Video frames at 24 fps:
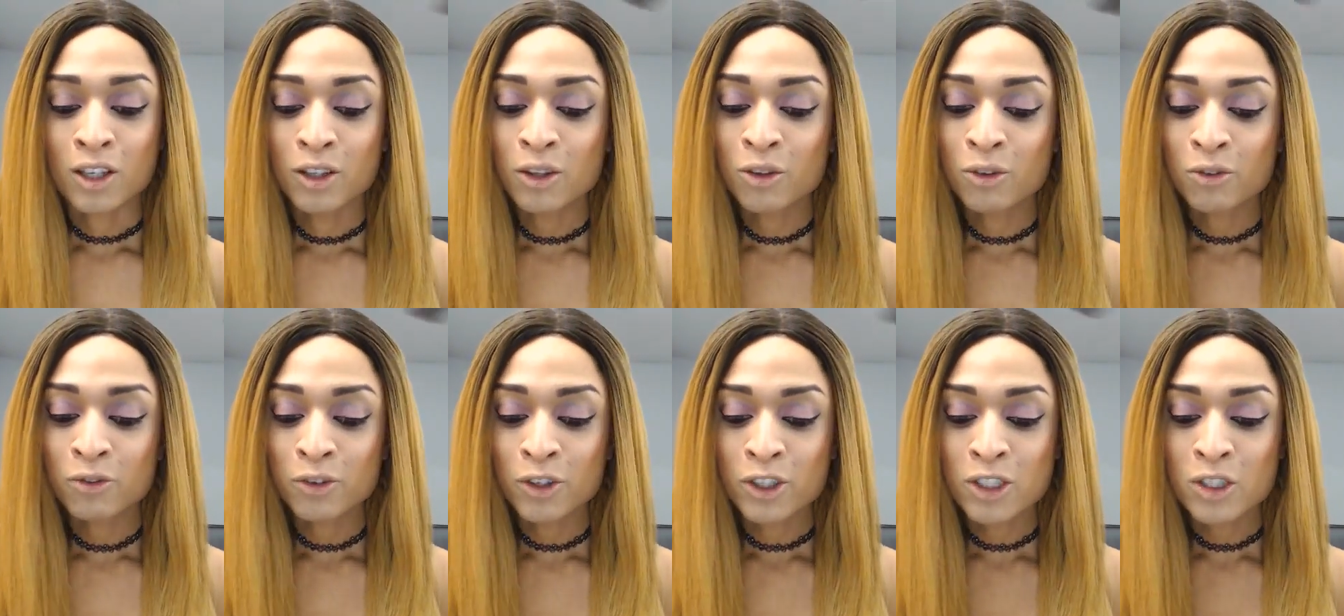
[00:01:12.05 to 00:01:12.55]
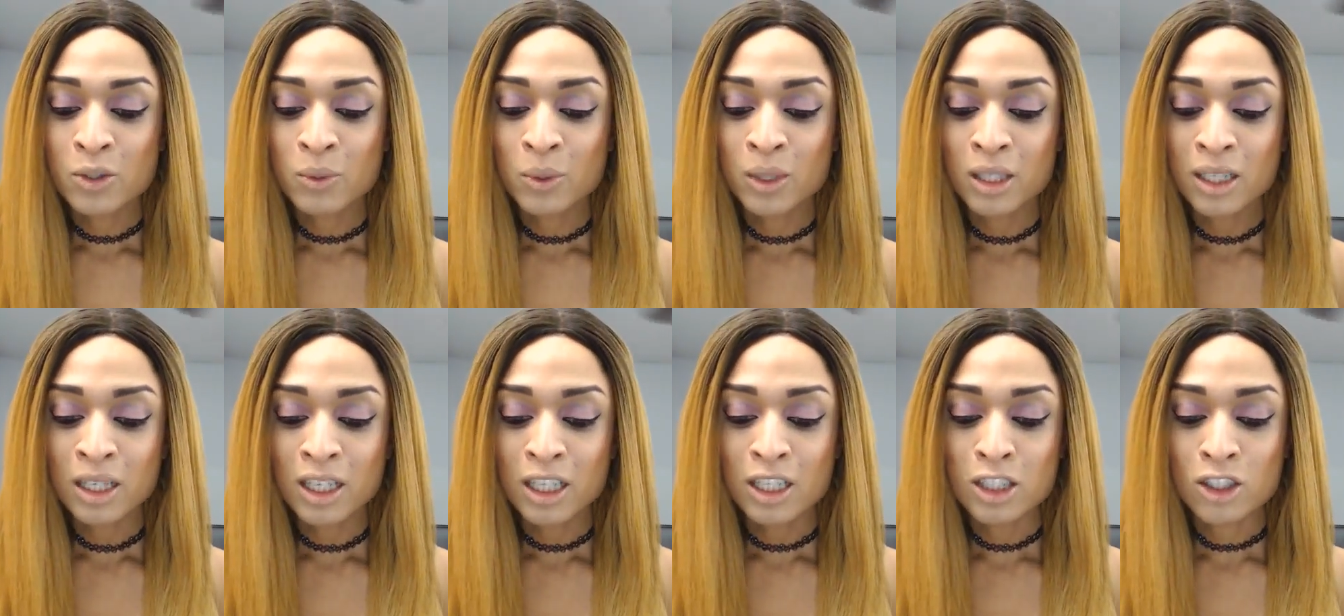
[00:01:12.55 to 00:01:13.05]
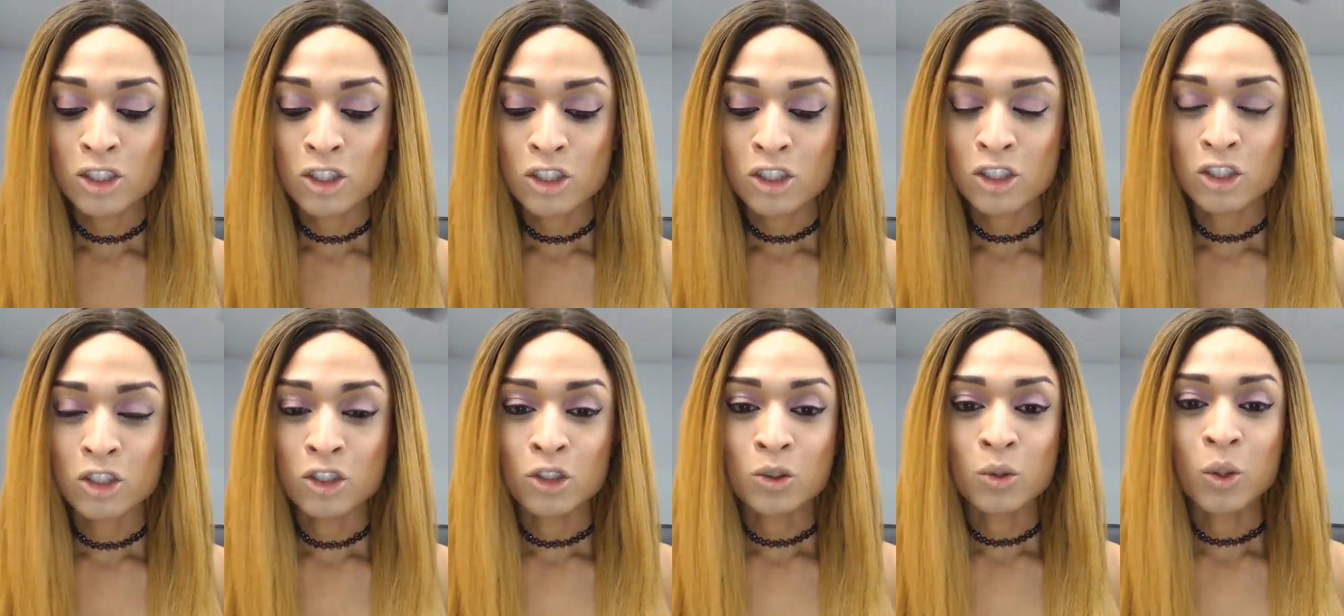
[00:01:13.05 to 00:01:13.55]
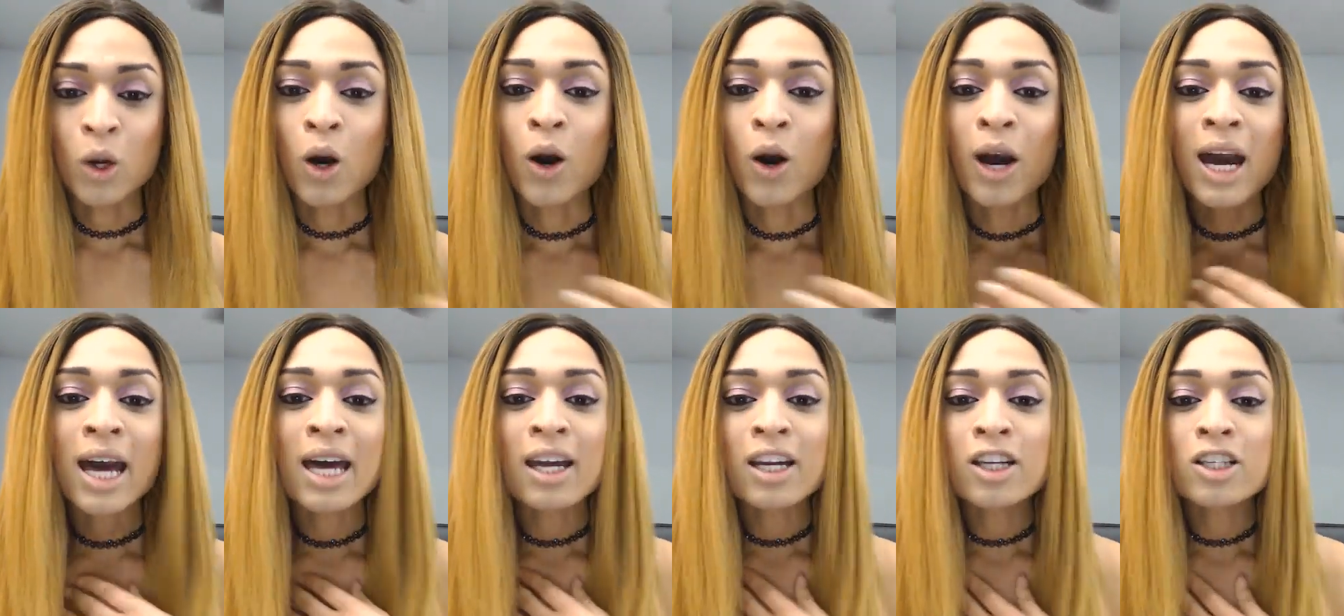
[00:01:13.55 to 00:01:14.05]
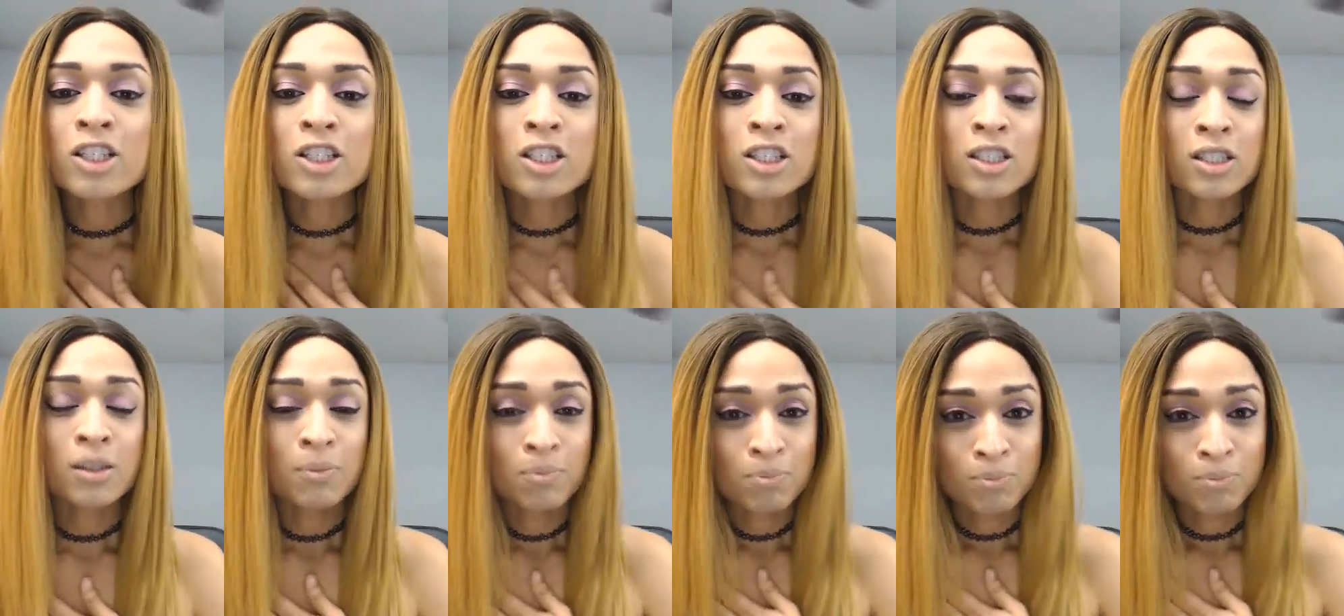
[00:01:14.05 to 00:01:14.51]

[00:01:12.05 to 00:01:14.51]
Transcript: The first one is to go ahead and just